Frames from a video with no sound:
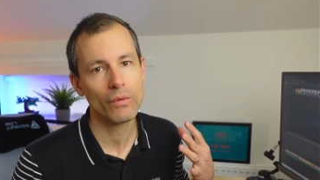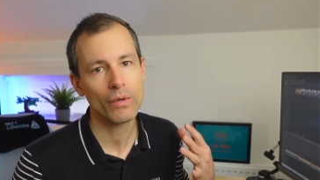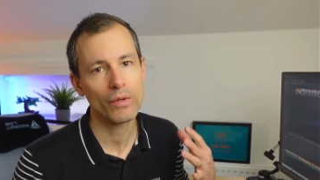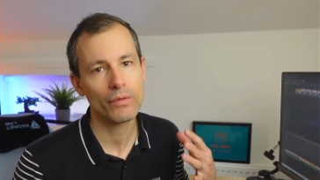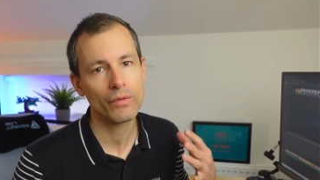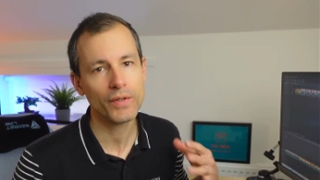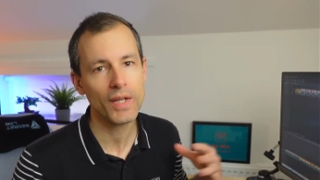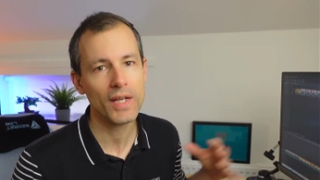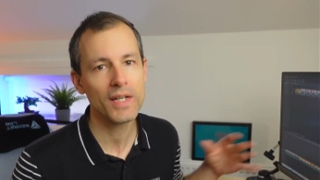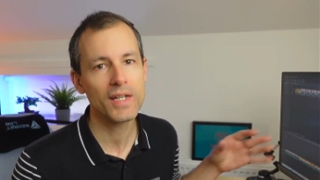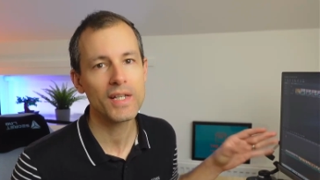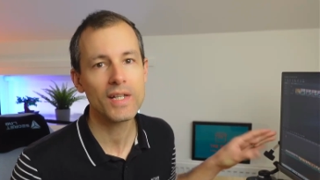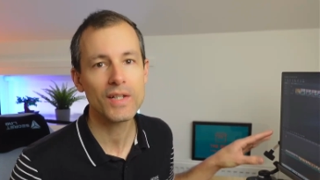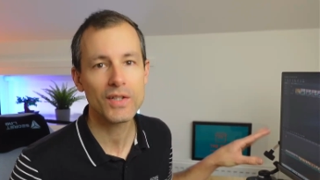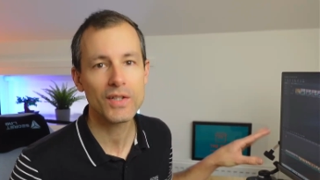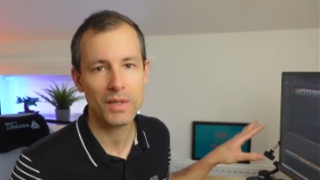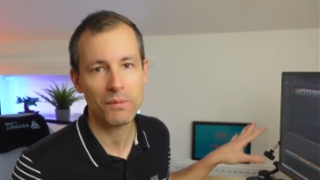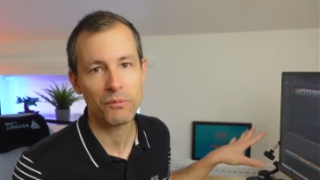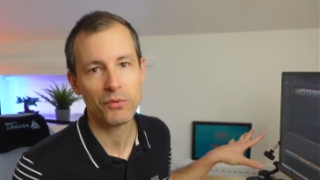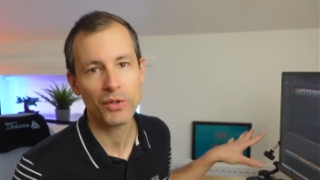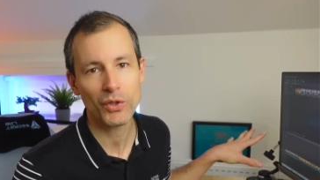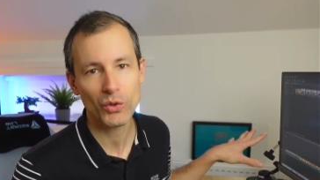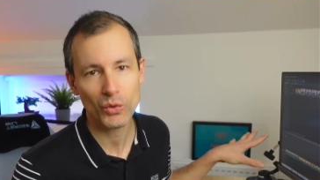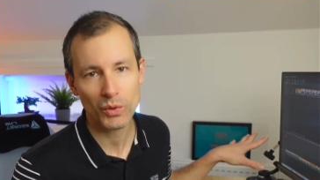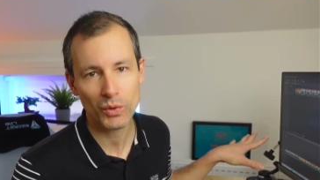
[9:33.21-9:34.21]
if they need
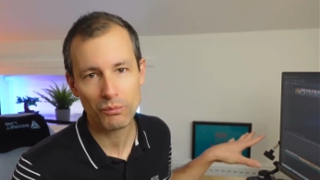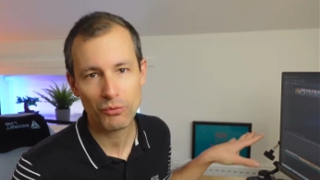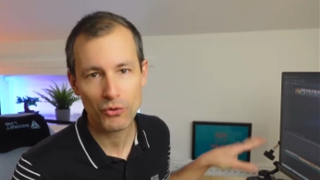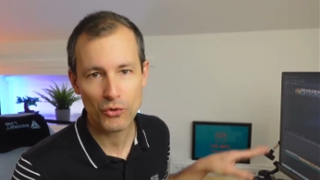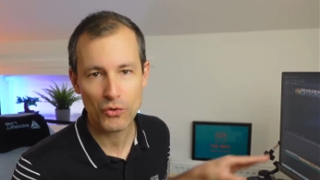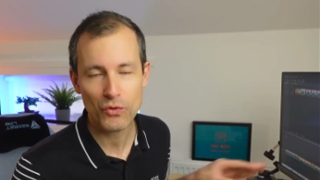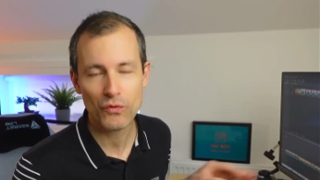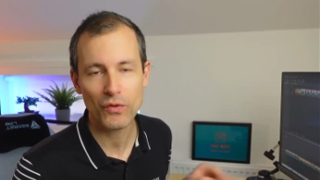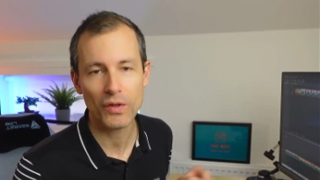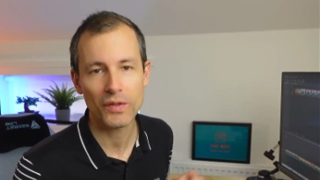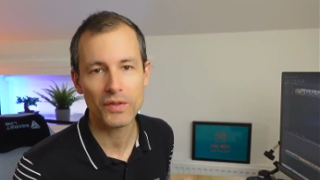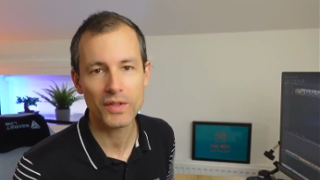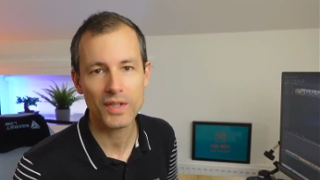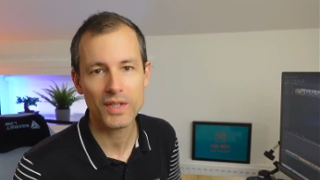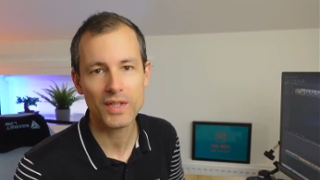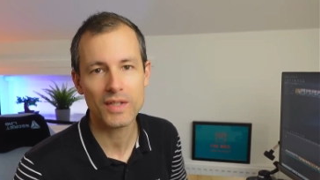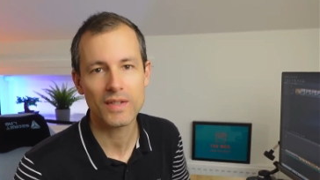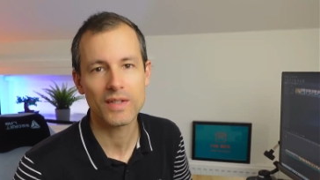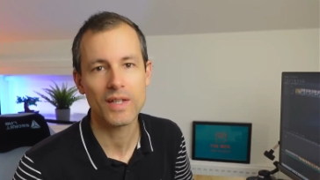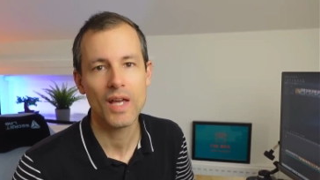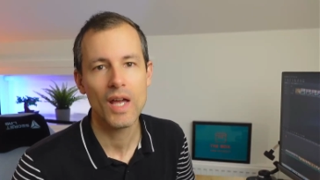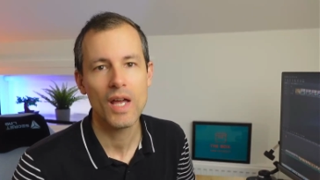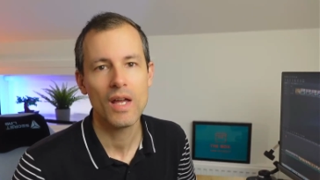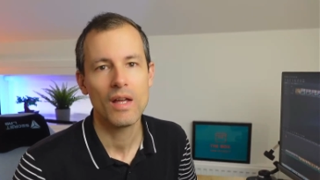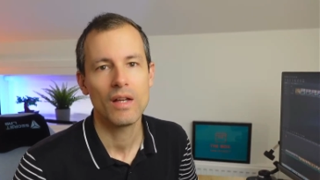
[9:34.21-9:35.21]
something to improve on
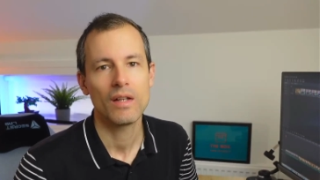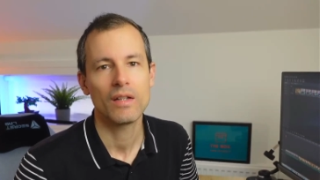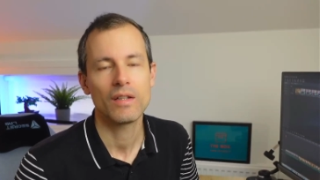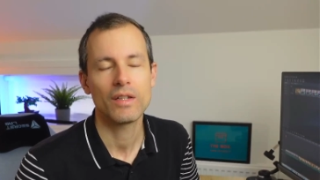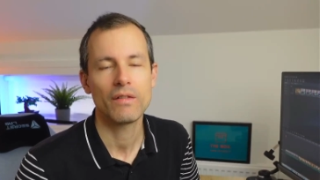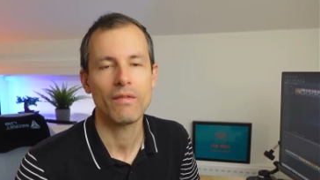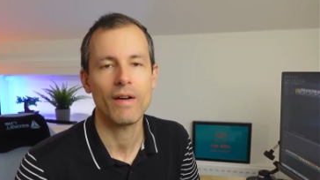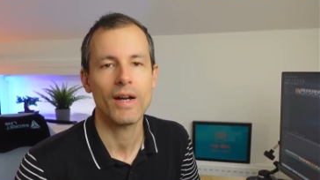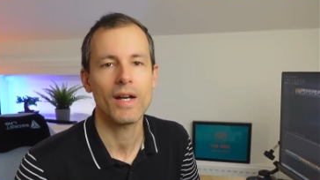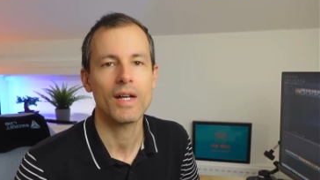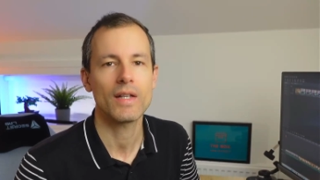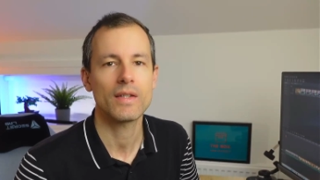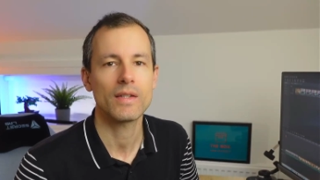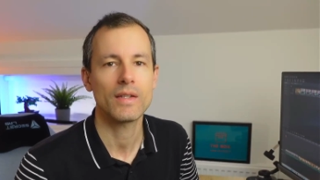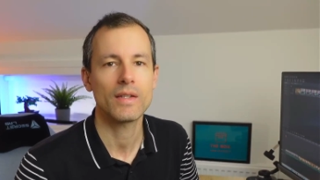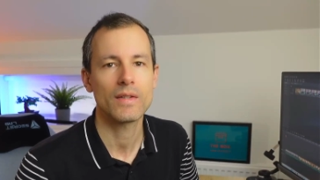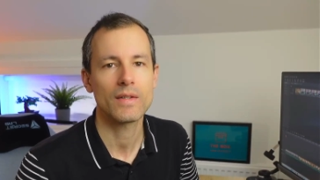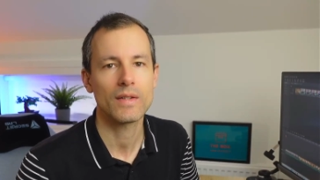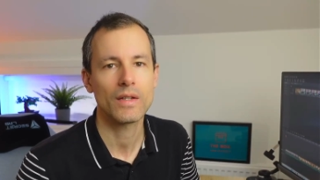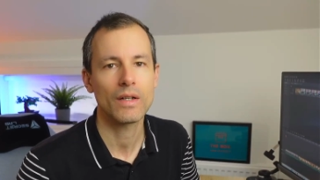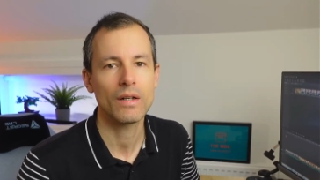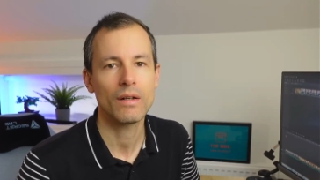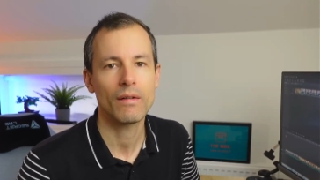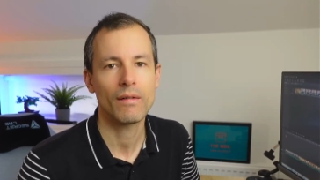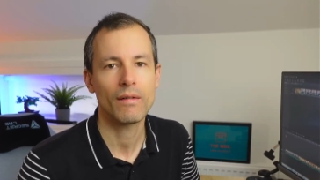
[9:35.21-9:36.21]
this device,
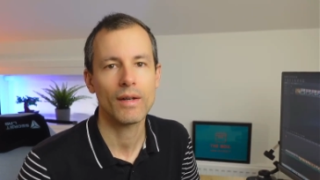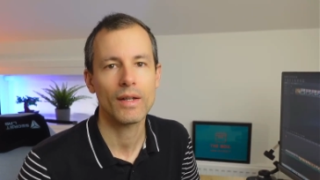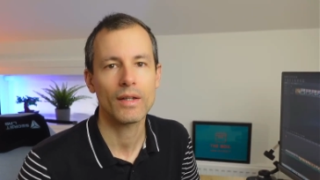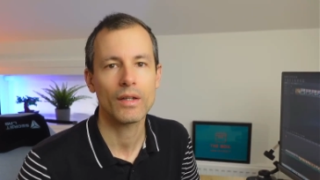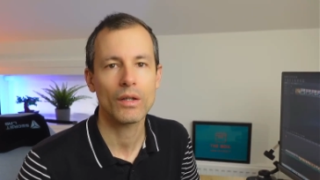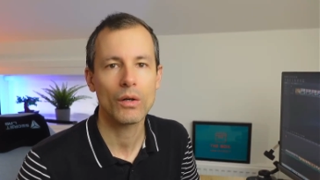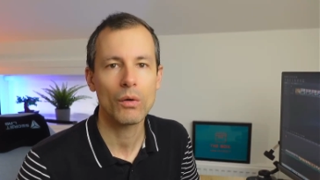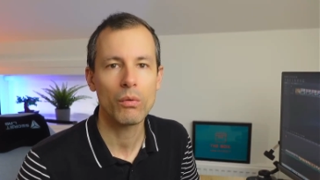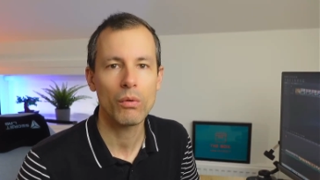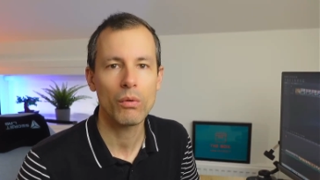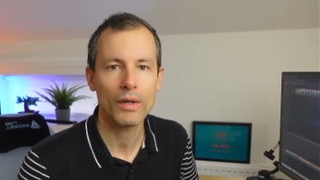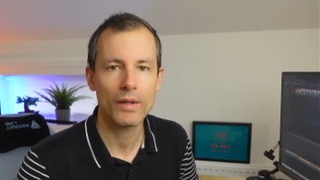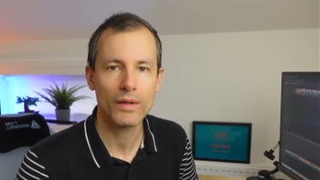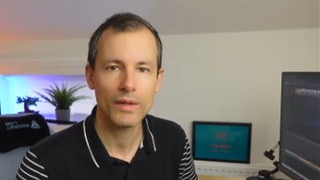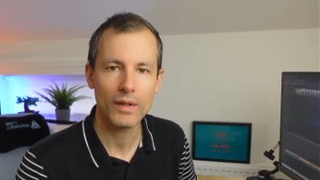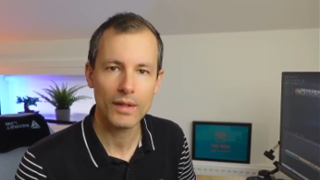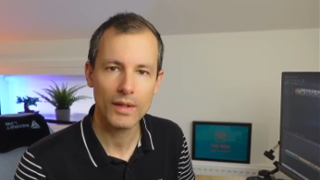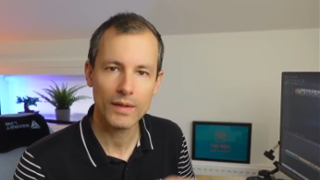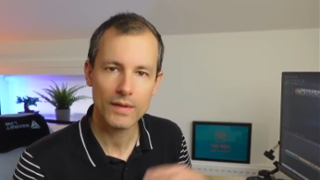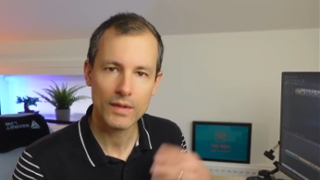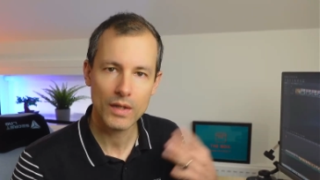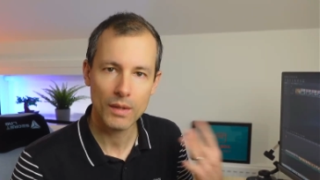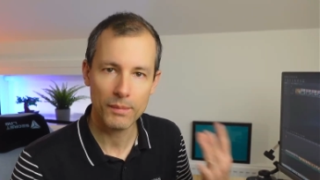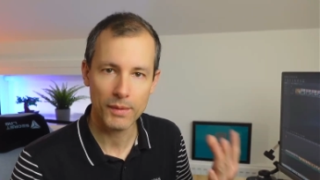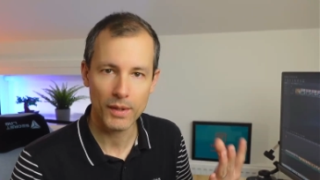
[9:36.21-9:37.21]
it's clearly the quality
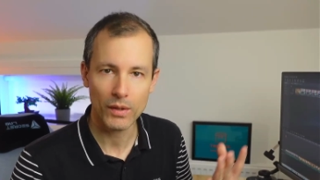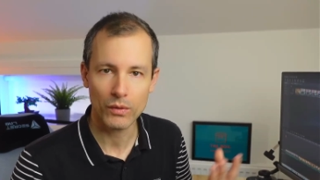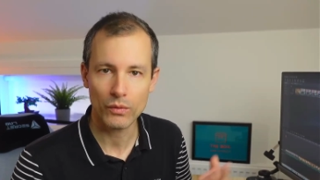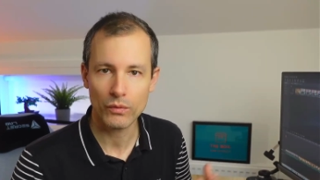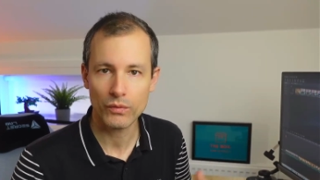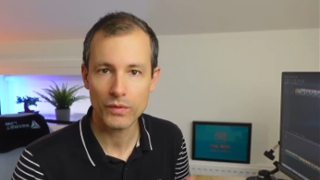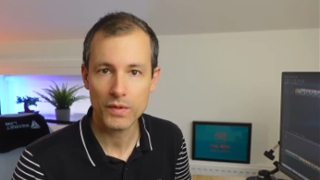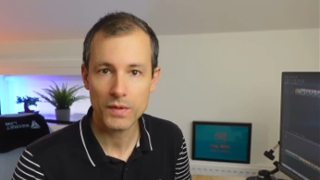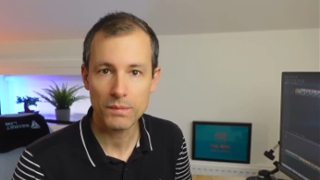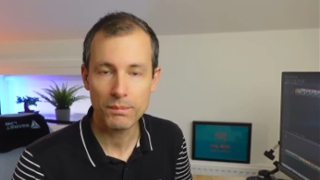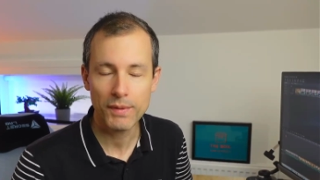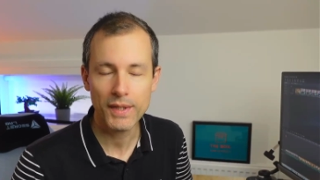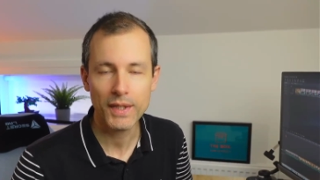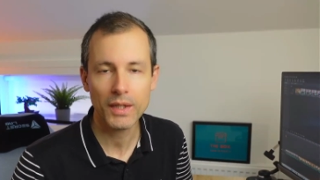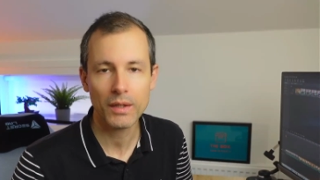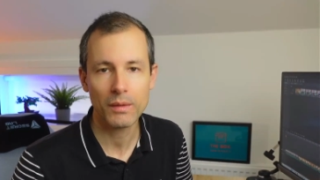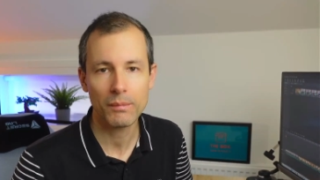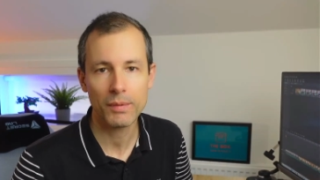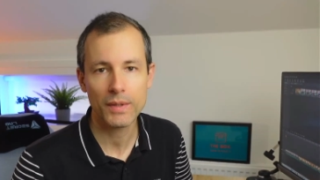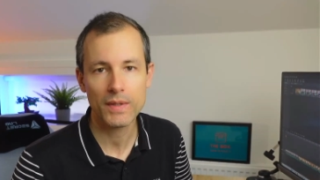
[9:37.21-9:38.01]
that's coming out of the speaker.